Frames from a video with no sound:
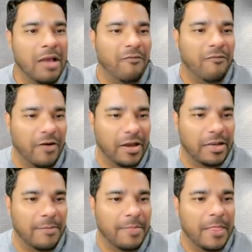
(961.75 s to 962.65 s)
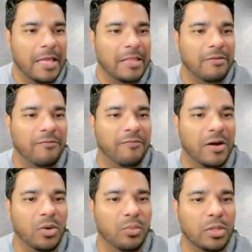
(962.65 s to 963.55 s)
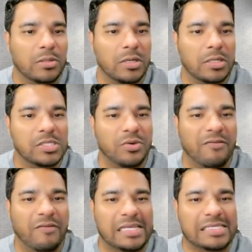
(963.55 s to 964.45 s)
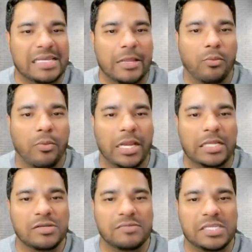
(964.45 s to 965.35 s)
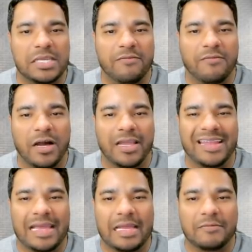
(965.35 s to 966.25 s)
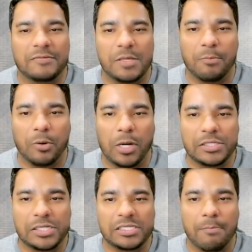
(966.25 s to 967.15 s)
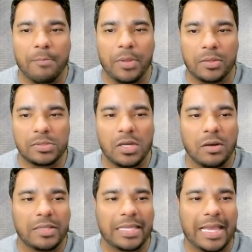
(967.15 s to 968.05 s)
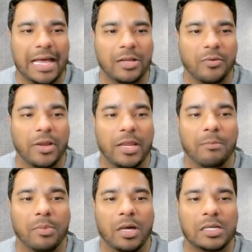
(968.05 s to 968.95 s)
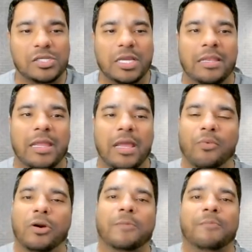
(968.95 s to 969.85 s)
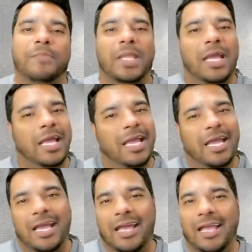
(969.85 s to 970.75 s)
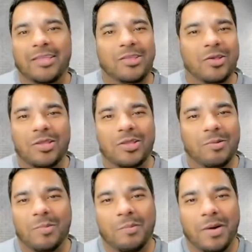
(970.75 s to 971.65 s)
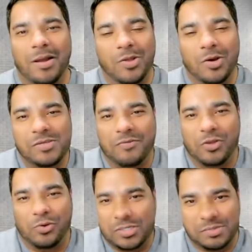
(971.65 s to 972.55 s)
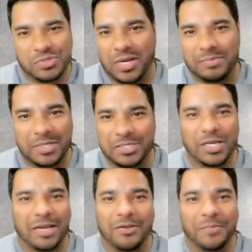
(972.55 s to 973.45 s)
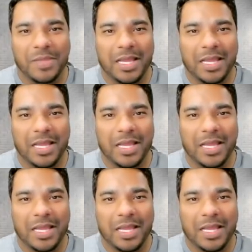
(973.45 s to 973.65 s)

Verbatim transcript: fund. The fund will look to invest in a range of DeFi and N F T projects built on the Algorand blockchain network. You, you, those of you who are subscribed to this channel,